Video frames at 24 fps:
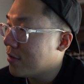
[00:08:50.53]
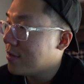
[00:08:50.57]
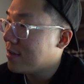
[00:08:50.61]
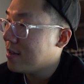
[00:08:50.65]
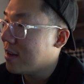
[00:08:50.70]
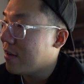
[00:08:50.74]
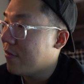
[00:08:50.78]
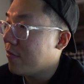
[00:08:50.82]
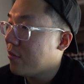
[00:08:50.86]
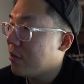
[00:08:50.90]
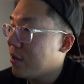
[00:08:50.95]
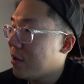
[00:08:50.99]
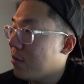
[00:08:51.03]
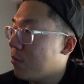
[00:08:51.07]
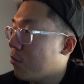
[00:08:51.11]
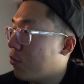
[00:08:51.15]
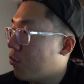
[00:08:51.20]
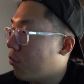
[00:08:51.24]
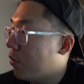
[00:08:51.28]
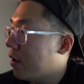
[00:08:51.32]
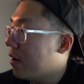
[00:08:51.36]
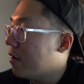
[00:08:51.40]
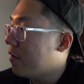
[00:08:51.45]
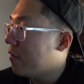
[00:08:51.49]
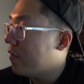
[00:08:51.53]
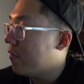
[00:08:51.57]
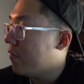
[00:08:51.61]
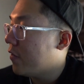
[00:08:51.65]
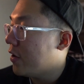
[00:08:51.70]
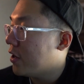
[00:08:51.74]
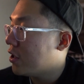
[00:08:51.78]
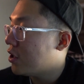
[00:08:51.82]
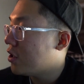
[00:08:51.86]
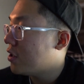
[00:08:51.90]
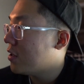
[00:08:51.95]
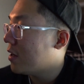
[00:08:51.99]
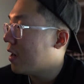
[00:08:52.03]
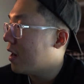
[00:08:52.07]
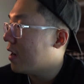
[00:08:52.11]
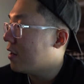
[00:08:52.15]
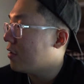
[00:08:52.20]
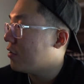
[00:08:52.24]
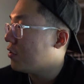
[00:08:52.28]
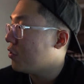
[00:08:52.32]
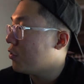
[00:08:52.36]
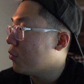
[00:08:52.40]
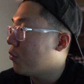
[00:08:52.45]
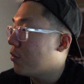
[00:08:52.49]
is definitely one fish I
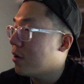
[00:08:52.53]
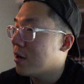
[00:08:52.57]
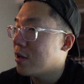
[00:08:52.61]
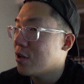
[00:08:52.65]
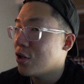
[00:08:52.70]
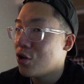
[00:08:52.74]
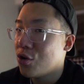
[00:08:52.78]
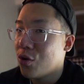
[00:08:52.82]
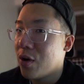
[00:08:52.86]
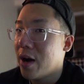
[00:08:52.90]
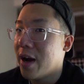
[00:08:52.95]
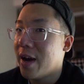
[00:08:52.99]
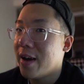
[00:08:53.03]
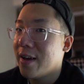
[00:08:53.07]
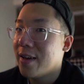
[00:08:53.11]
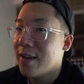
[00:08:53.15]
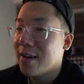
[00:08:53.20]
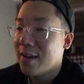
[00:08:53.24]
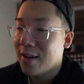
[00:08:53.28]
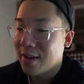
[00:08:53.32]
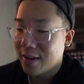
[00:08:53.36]
do want to try